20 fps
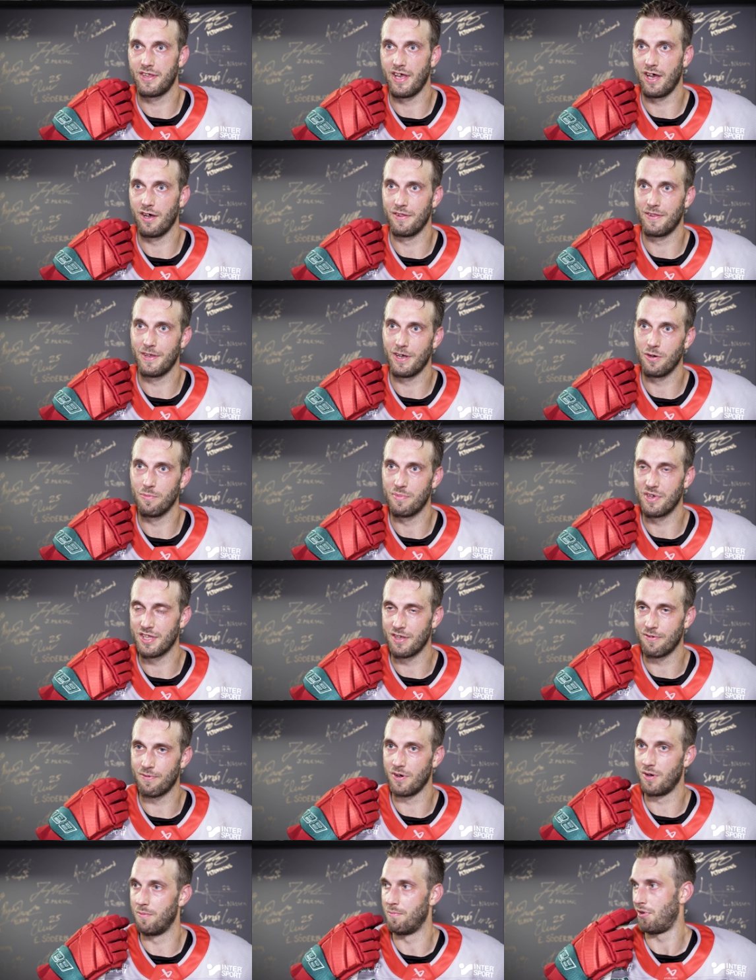That'll, that'll be
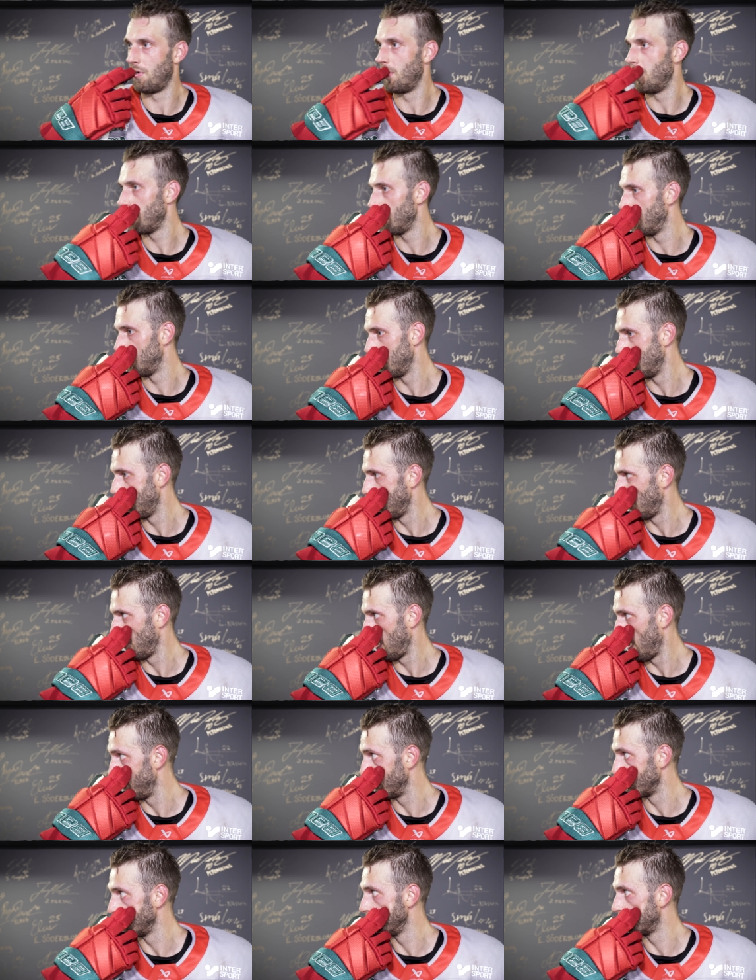the fun part and uh,
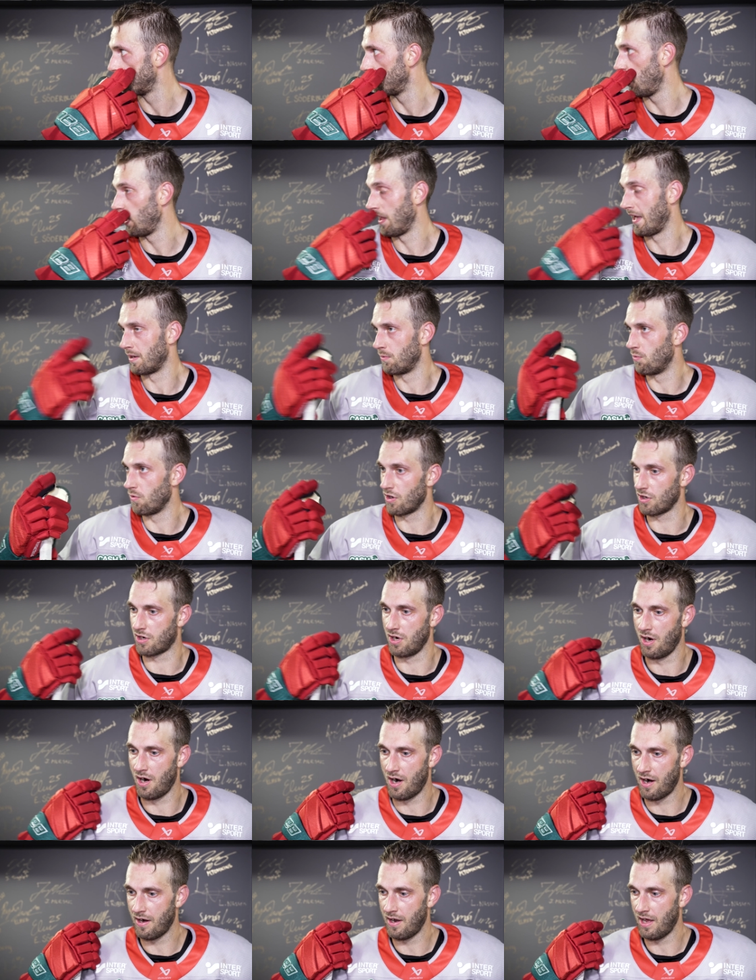have a good time, like
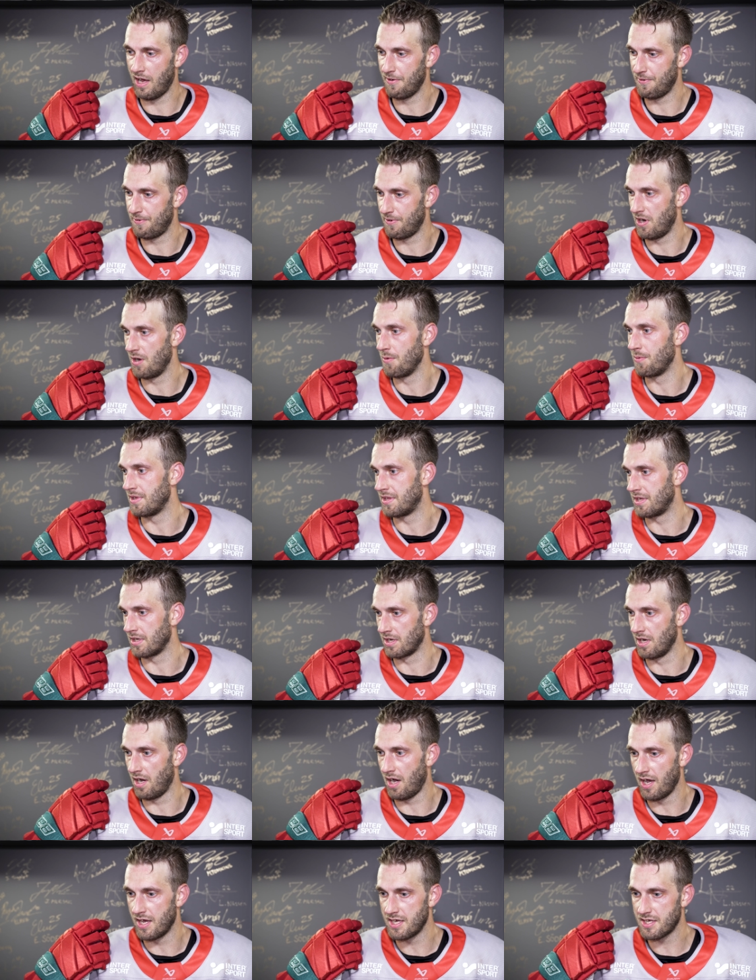work hard, have fun with the
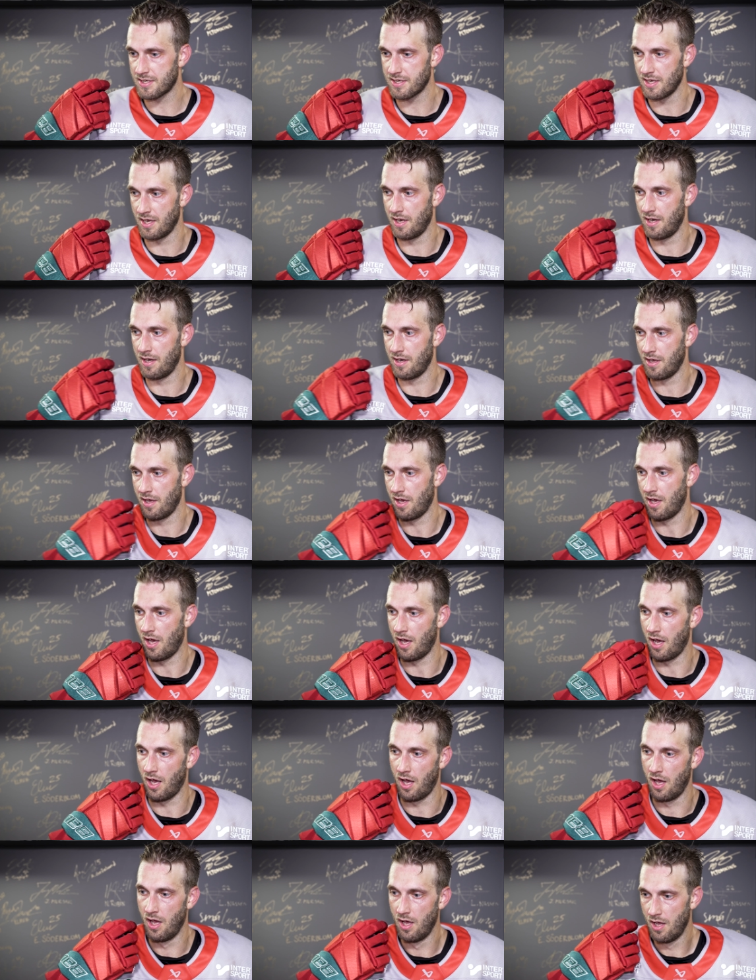guys and
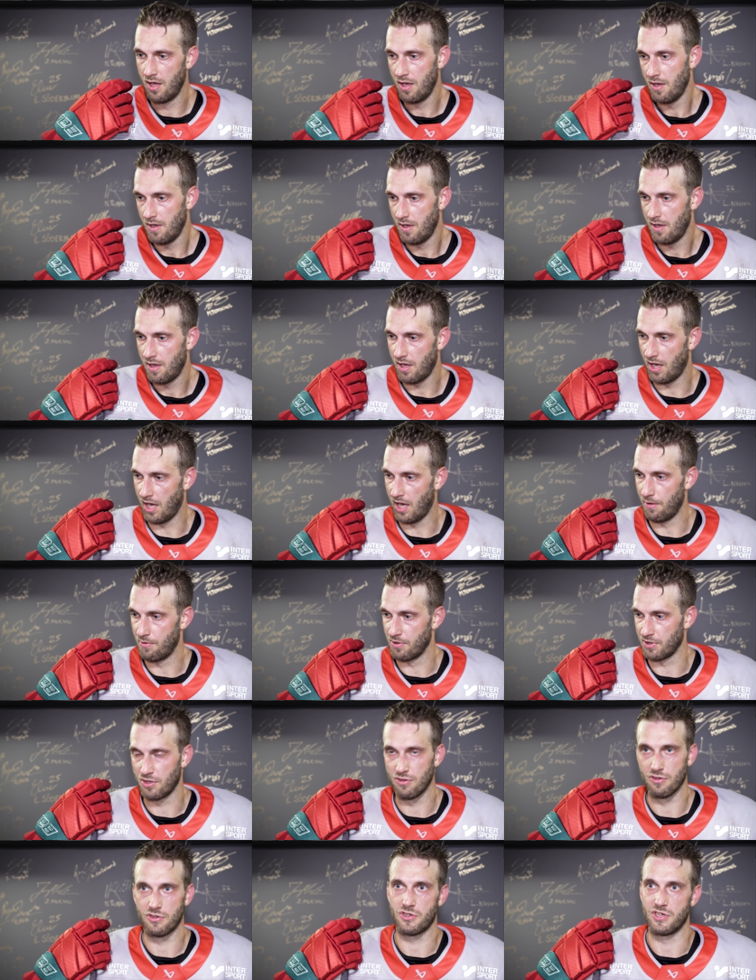uh, have
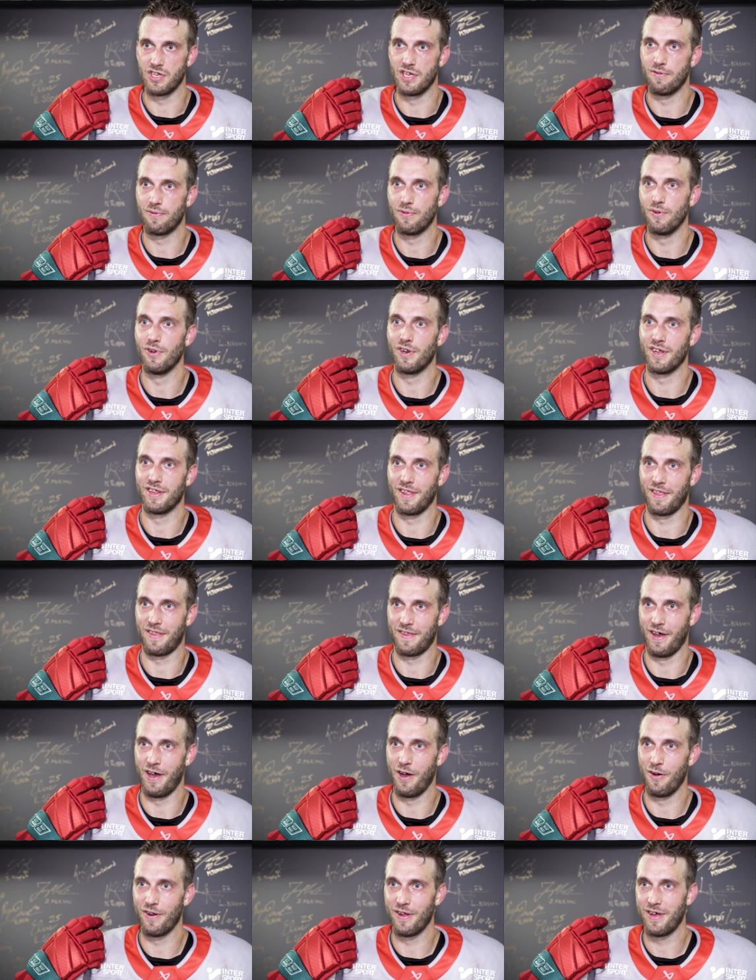a good seafood in the
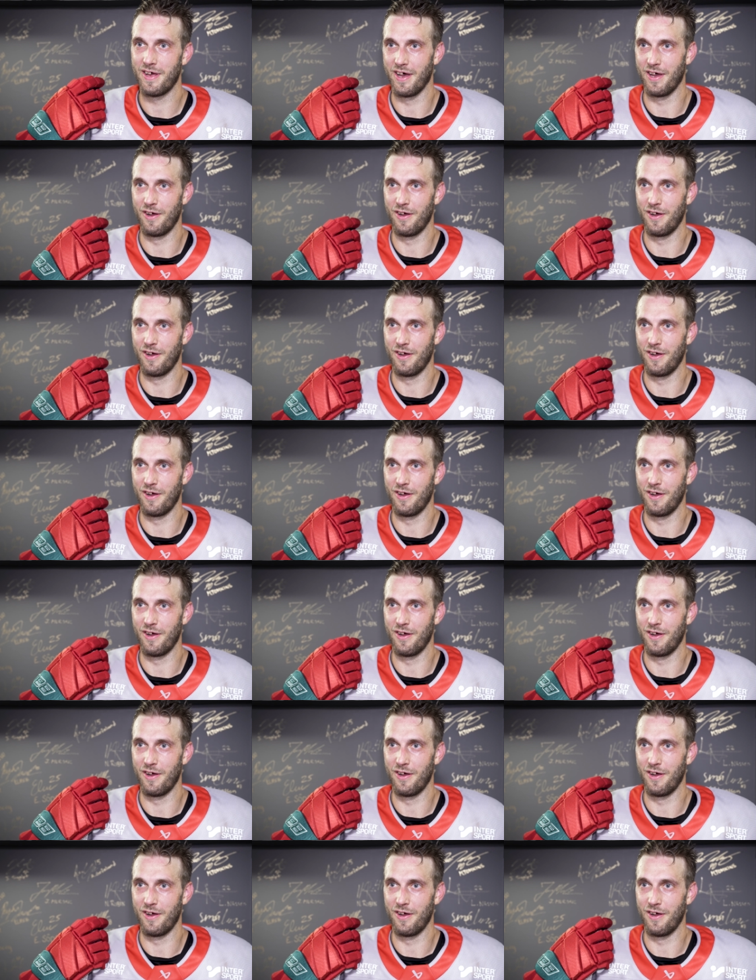town.